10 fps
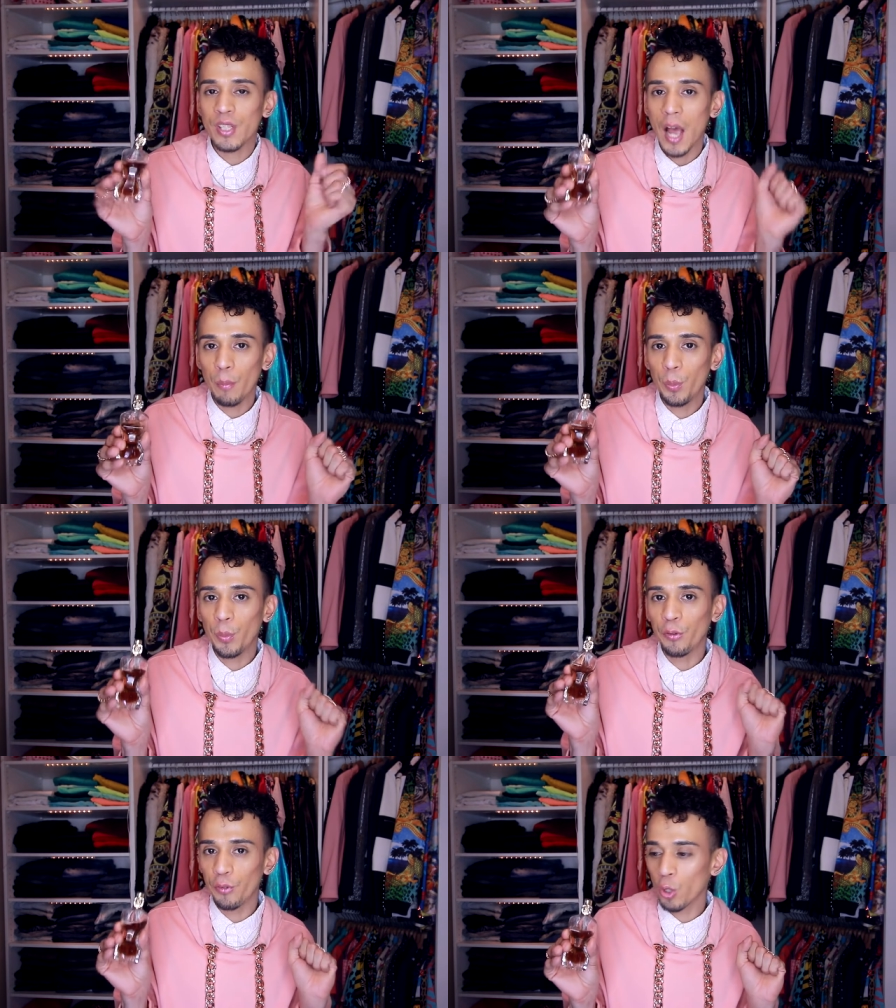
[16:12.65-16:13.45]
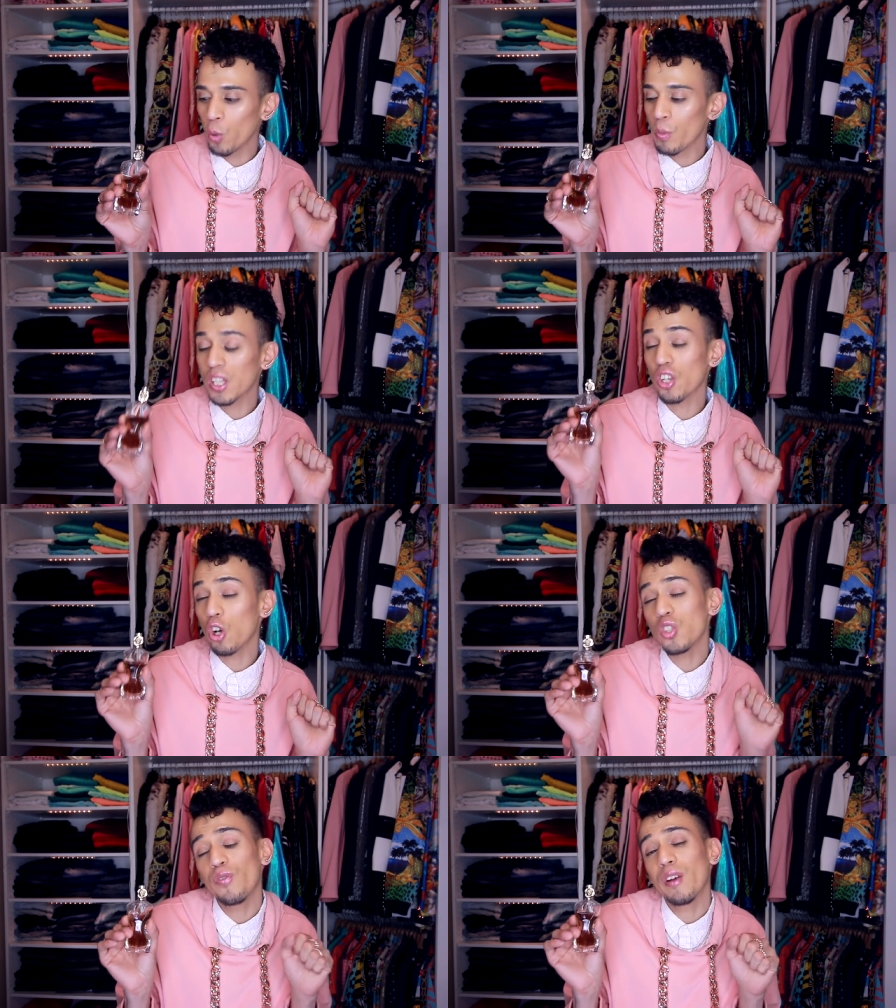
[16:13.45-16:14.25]
type of perfume. It's
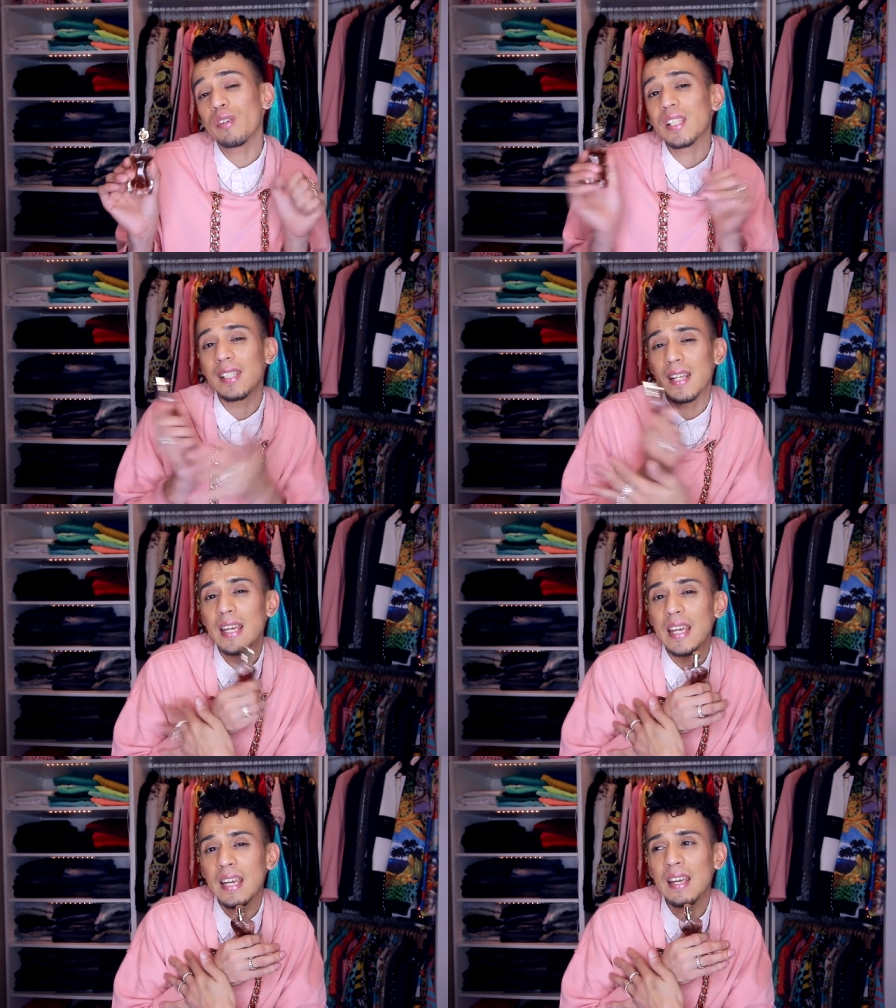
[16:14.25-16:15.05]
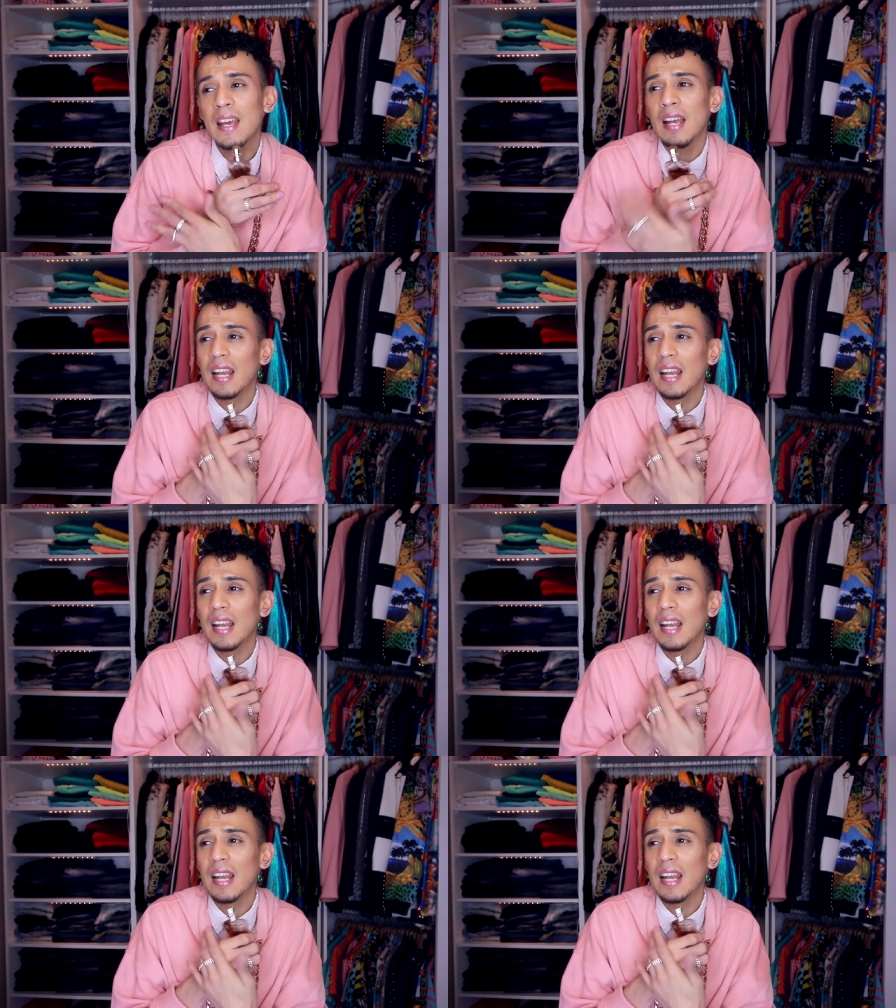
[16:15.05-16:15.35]
also very sticky.